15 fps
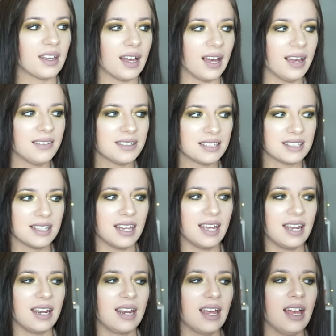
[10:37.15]
I have to
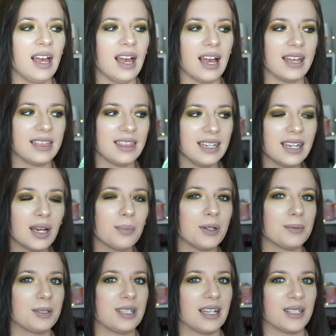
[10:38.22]
say, I think I'm
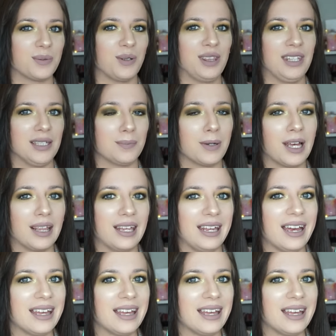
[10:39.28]
obsessed with this palette.